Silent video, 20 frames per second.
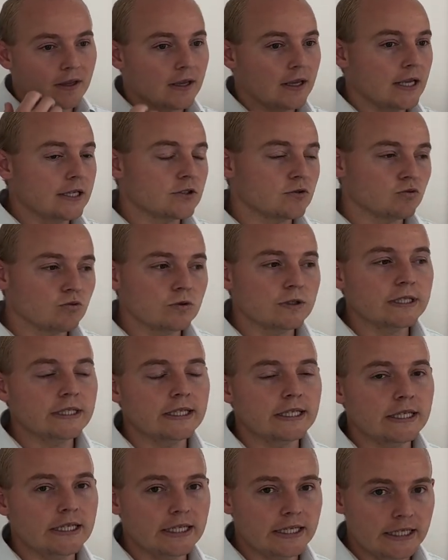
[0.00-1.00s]
it's
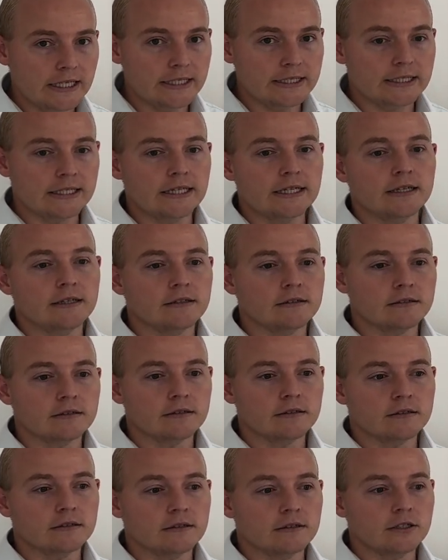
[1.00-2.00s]
really easy.
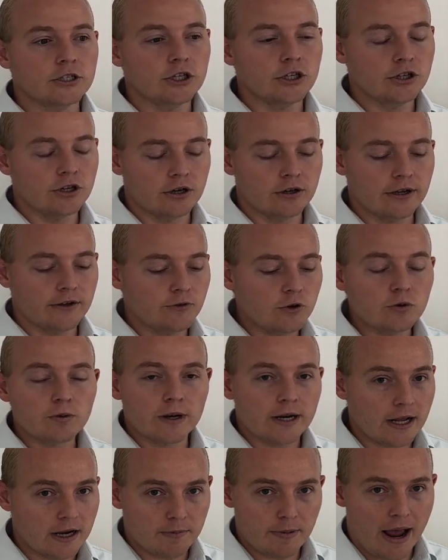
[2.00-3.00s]
If you
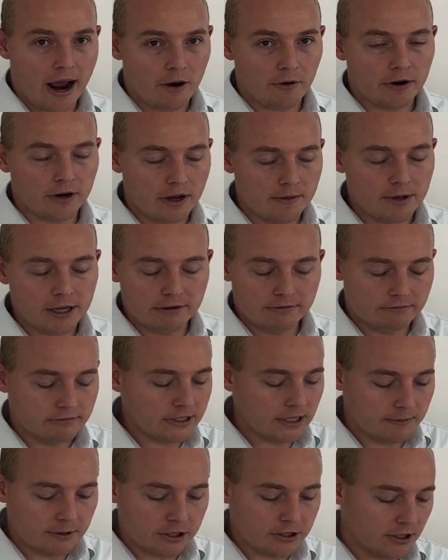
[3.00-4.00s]
run out of power,
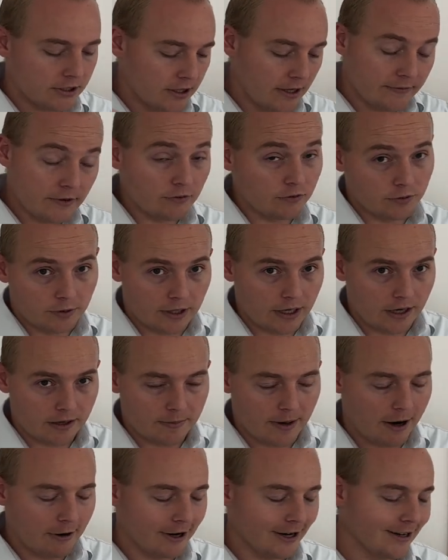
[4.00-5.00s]
something shuts off. If you run out of
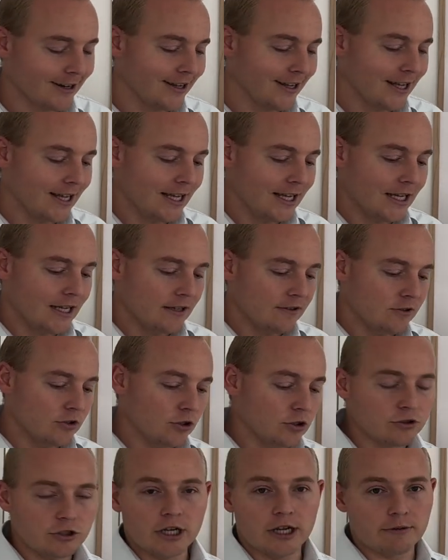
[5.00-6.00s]
power,
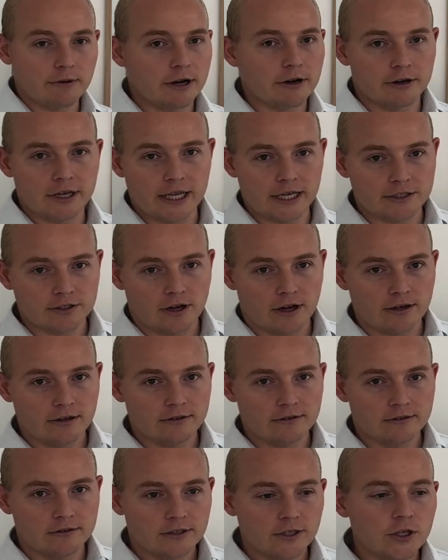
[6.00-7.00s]
your generator kicks on.
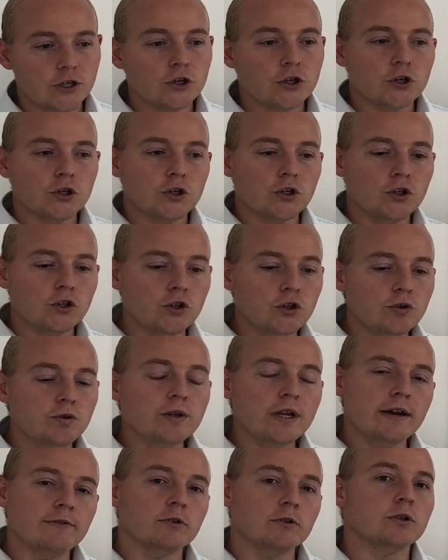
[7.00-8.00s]
You
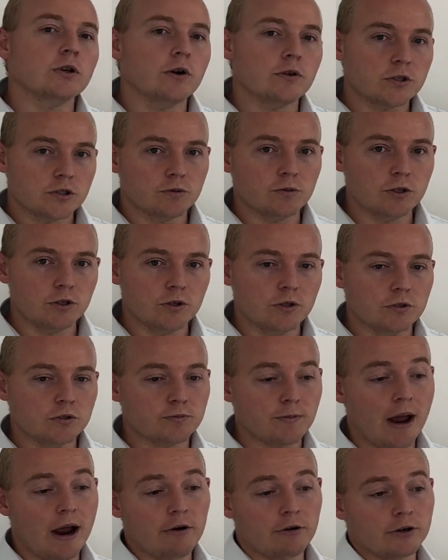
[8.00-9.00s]
never notice when you lose
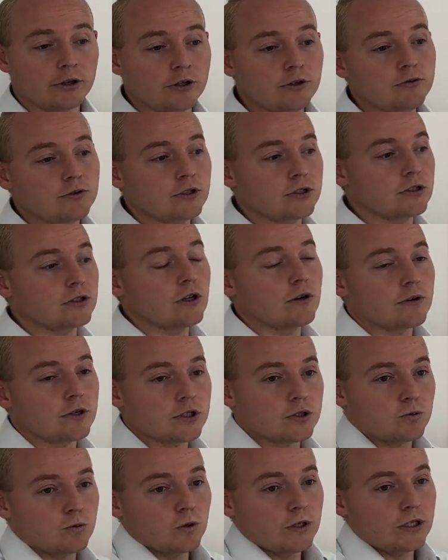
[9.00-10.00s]
power. You just
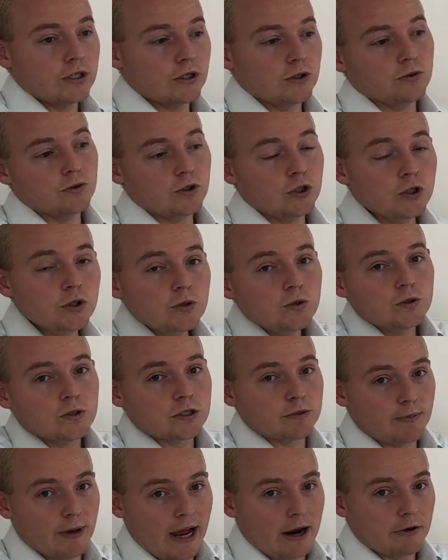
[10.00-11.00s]
notice when you
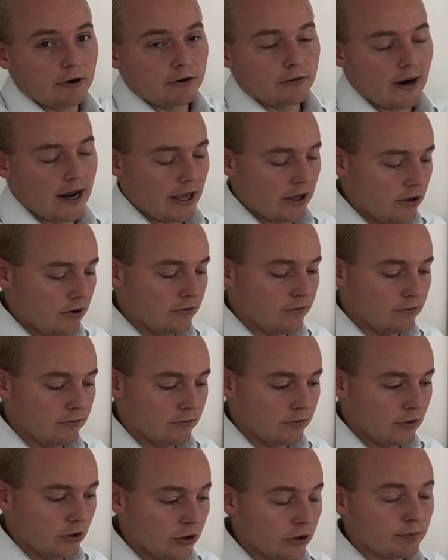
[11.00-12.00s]
used power, right?
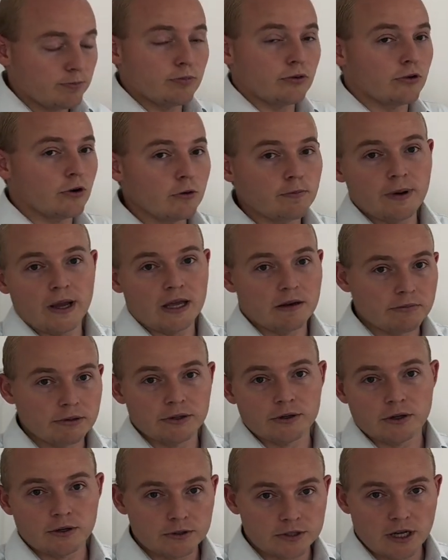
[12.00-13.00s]
Your propane bill
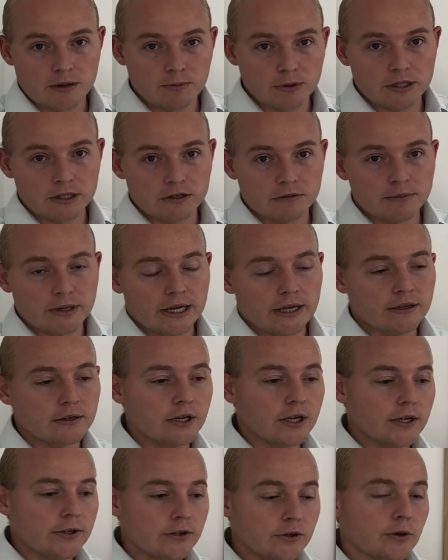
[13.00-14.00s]
goes up a little bit.
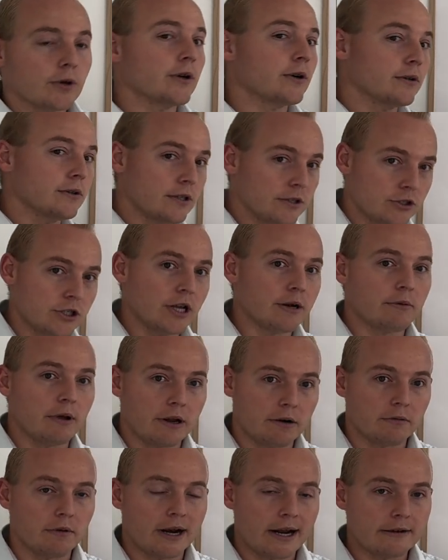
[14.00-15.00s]
You heard the generator
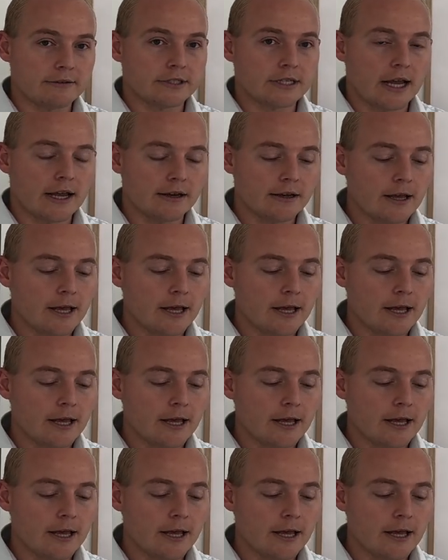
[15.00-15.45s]
run outside.